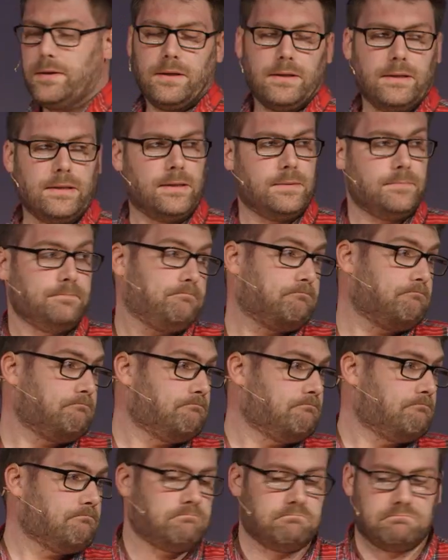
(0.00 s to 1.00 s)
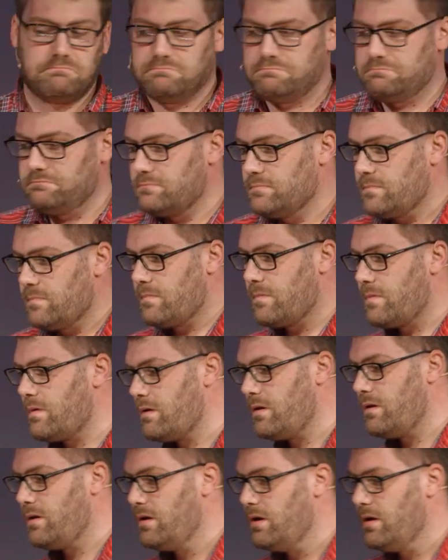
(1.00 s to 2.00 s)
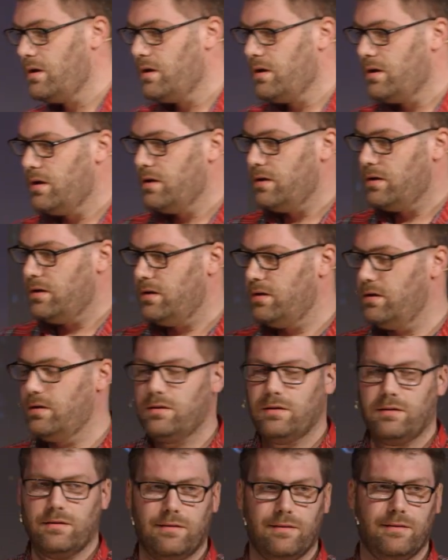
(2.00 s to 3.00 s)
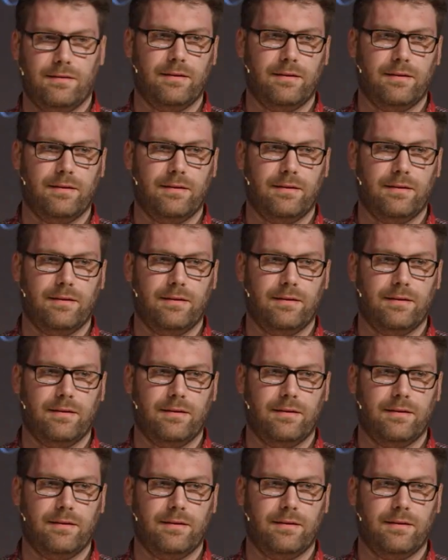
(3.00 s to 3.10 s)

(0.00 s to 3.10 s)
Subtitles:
(no one is talking)